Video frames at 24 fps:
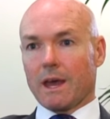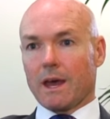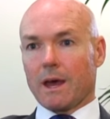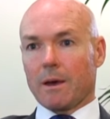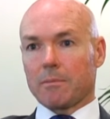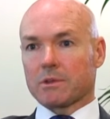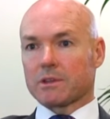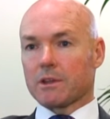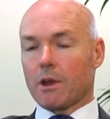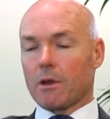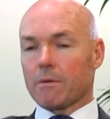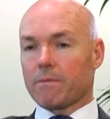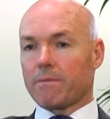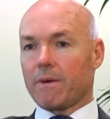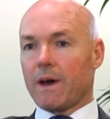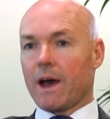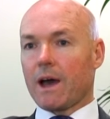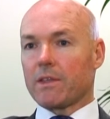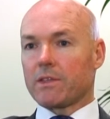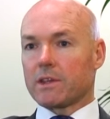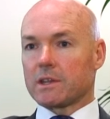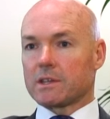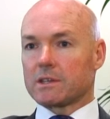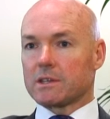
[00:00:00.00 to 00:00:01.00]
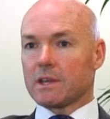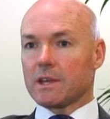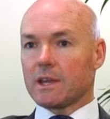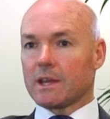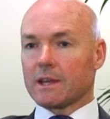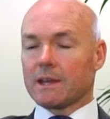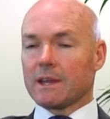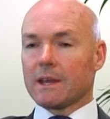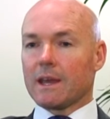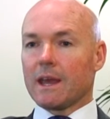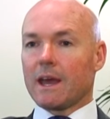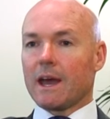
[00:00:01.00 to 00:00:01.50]
so far this year,
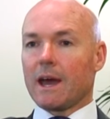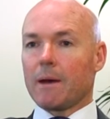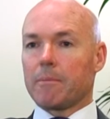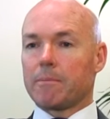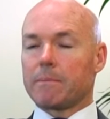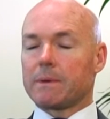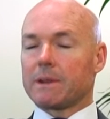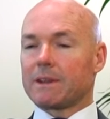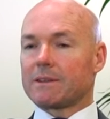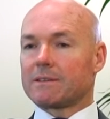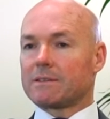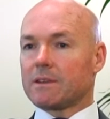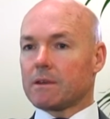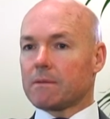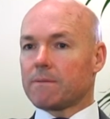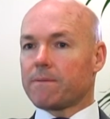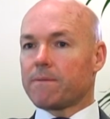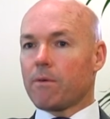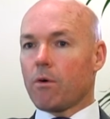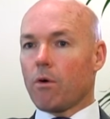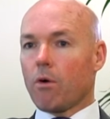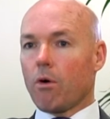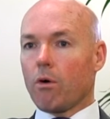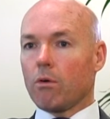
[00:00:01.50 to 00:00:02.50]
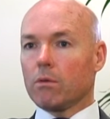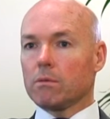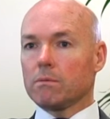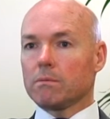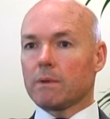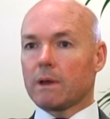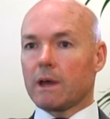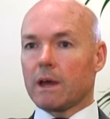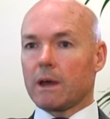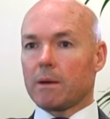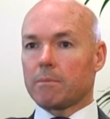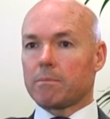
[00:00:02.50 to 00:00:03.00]
but it did fall
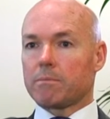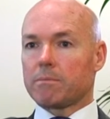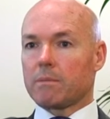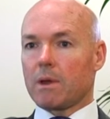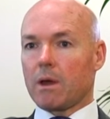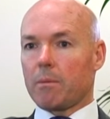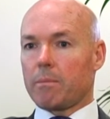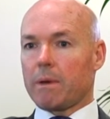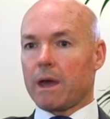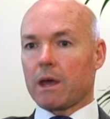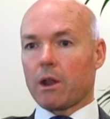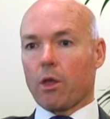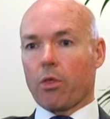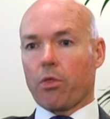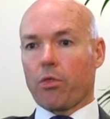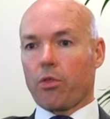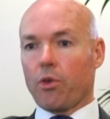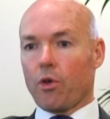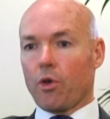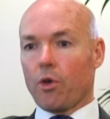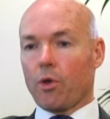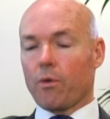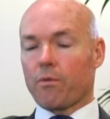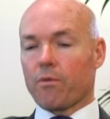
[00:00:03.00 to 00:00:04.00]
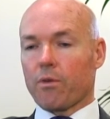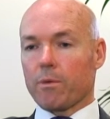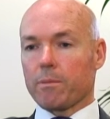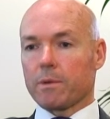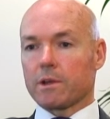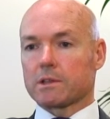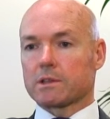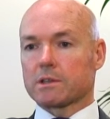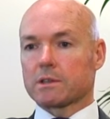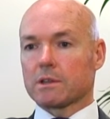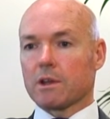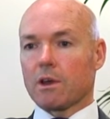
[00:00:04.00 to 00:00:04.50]
about a third from
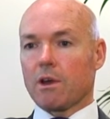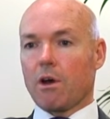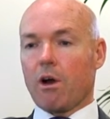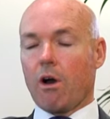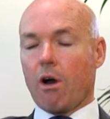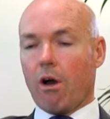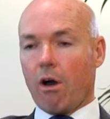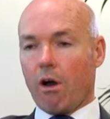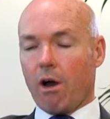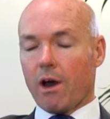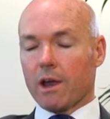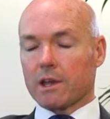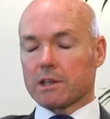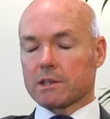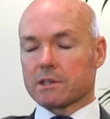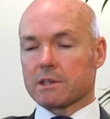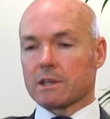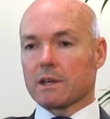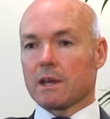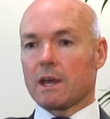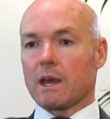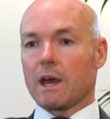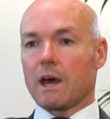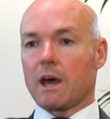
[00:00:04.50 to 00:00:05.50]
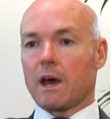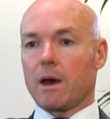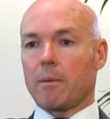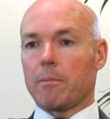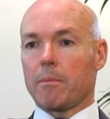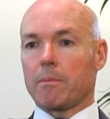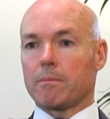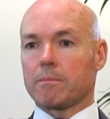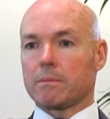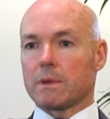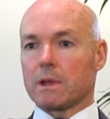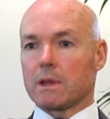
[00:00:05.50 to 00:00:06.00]
its highs
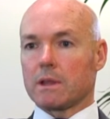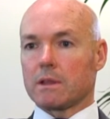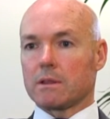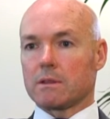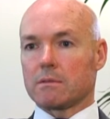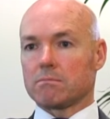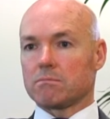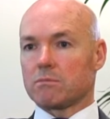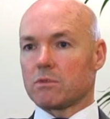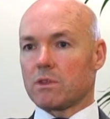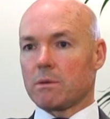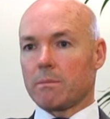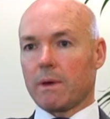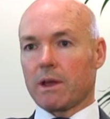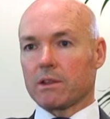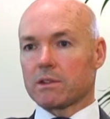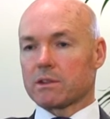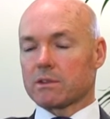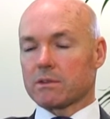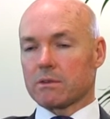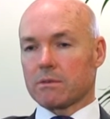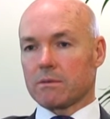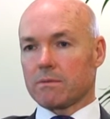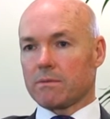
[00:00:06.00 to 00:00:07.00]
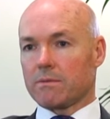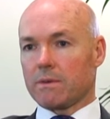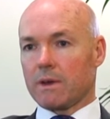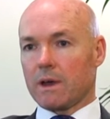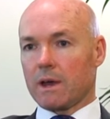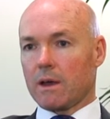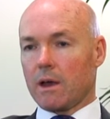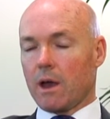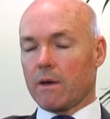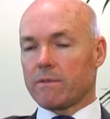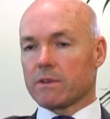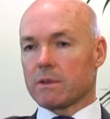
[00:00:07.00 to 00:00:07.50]
in the months of
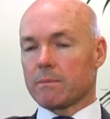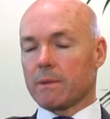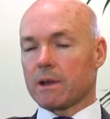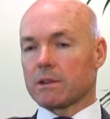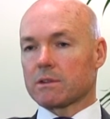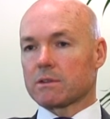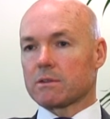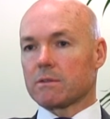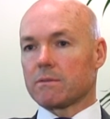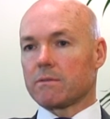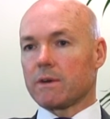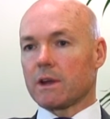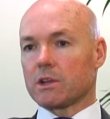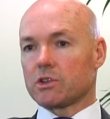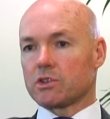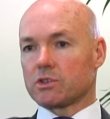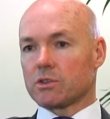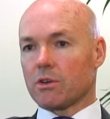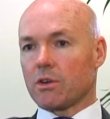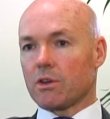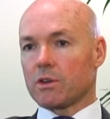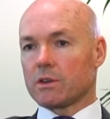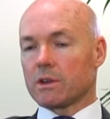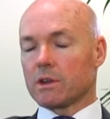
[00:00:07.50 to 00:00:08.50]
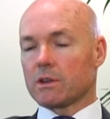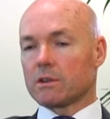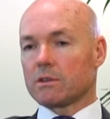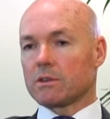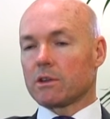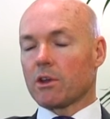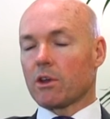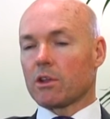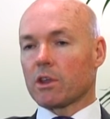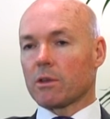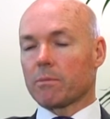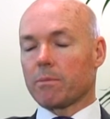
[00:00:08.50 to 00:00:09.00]
over the months of June and
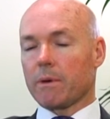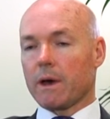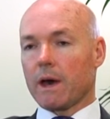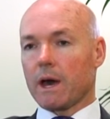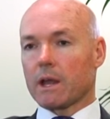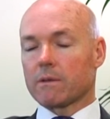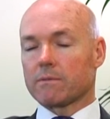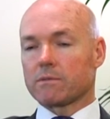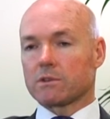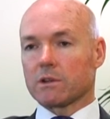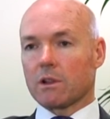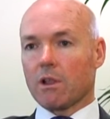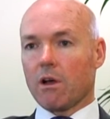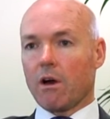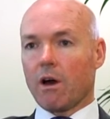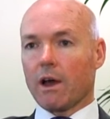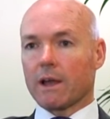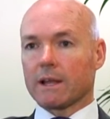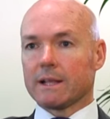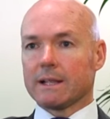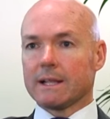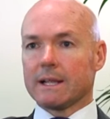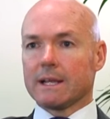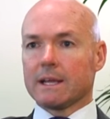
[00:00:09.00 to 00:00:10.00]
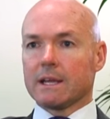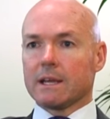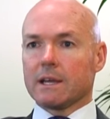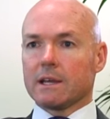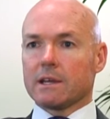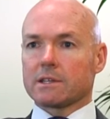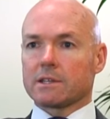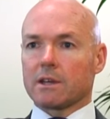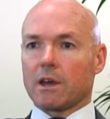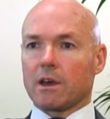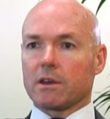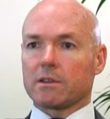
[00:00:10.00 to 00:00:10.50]
the early part of July.
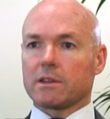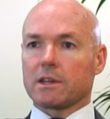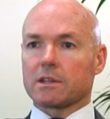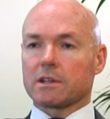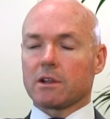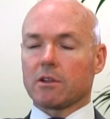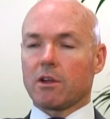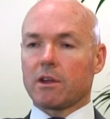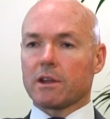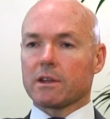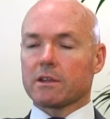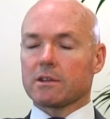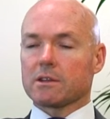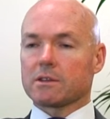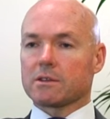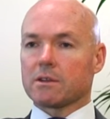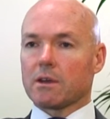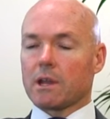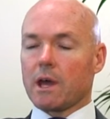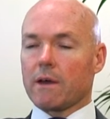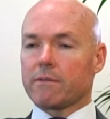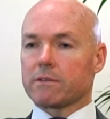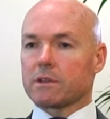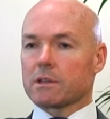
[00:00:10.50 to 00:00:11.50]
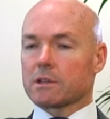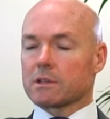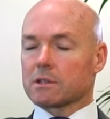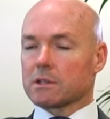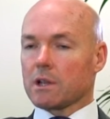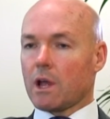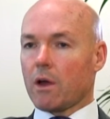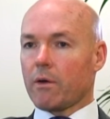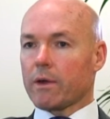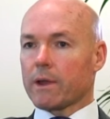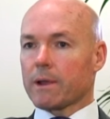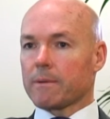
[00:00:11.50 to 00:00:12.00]
So there's a lot of concern over the
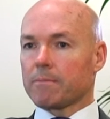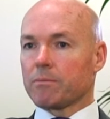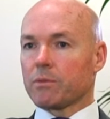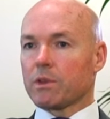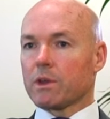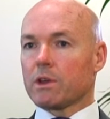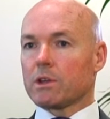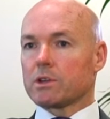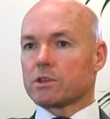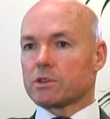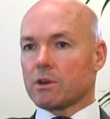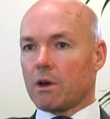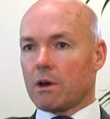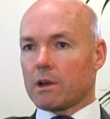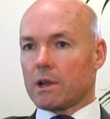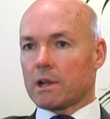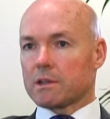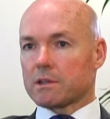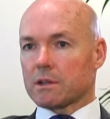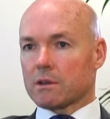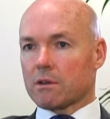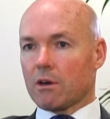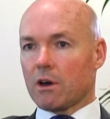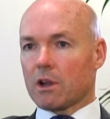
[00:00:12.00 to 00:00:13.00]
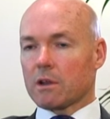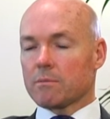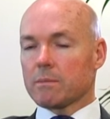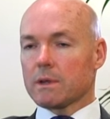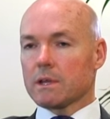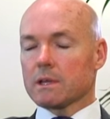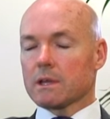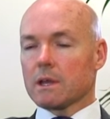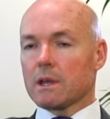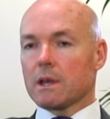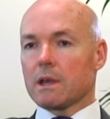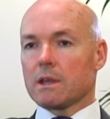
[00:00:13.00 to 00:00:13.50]
slowing Chinese
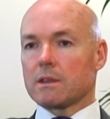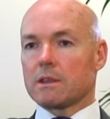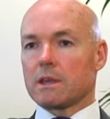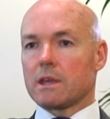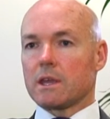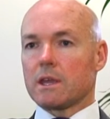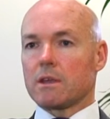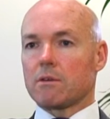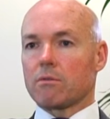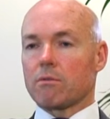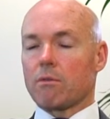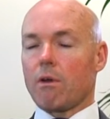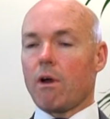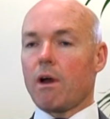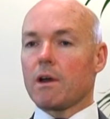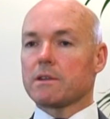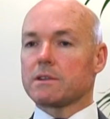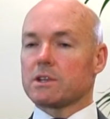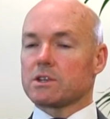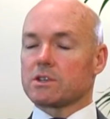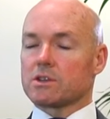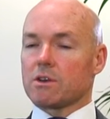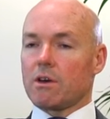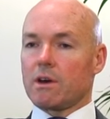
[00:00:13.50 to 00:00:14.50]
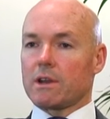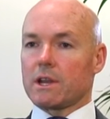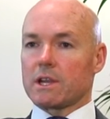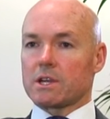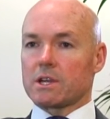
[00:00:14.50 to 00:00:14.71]
economy. The rising Chinese